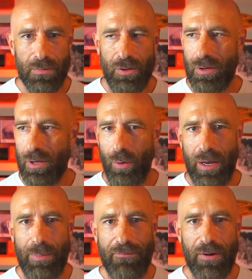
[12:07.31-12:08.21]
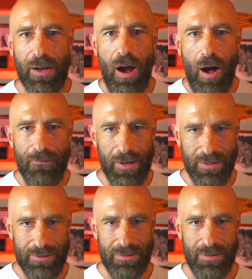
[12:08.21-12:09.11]
You can go in and be very
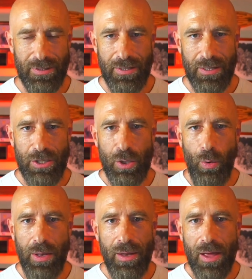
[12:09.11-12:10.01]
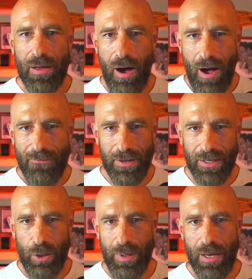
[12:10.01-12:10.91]
confident. You go in
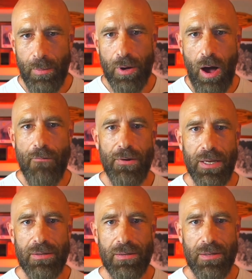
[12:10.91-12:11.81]
confident, you become confident